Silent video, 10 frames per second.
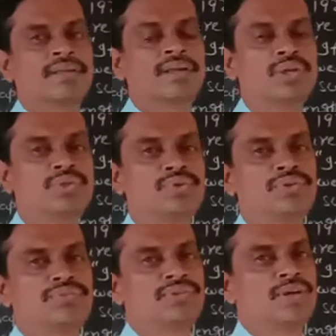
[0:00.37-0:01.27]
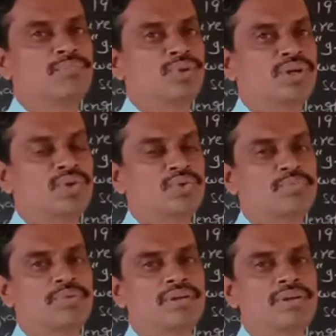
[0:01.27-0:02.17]
Hello students, I am Madhukar
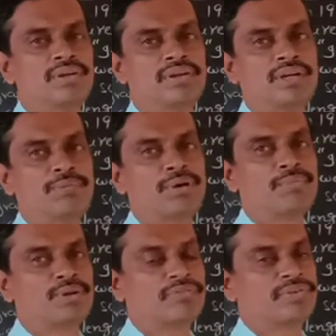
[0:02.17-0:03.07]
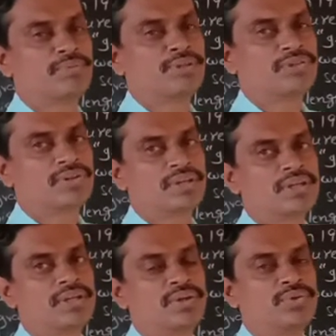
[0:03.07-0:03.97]
Supin, Department of
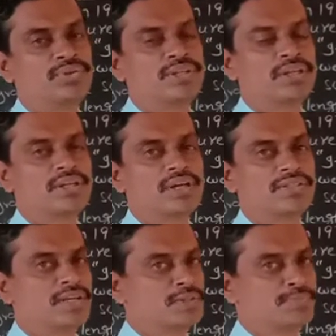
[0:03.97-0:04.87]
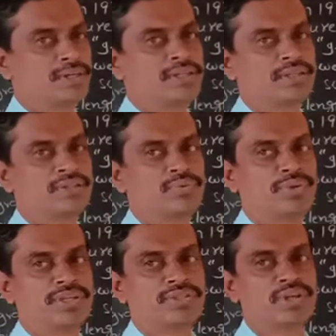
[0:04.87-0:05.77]
Chemistry, Vijayanagar College Hospital,
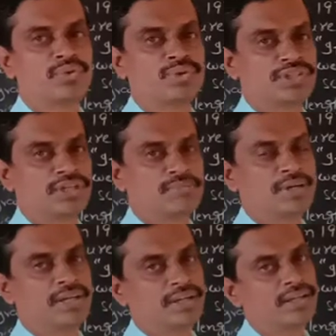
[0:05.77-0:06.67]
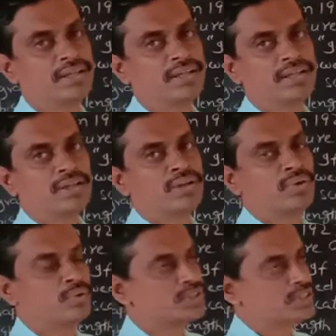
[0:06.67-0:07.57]
VSK University, Bandari.
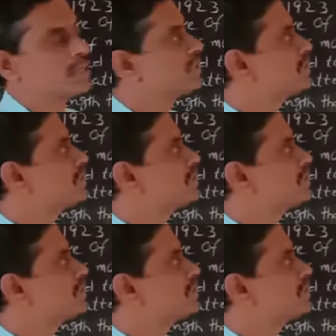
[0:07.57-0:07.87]
We will start